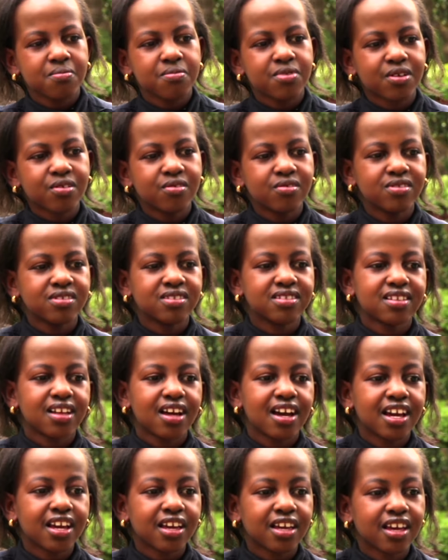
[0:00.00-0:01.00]
because
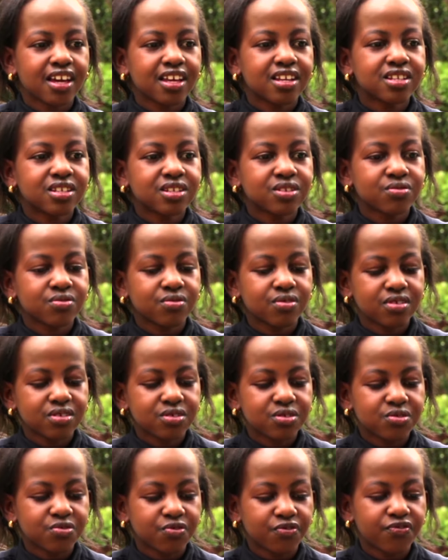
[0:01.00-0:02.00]
I get
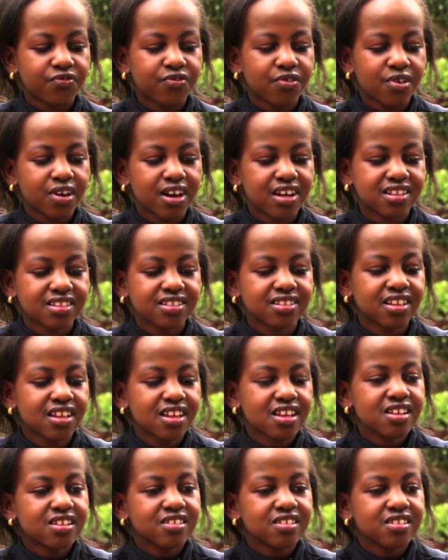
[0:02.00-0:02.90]
to focus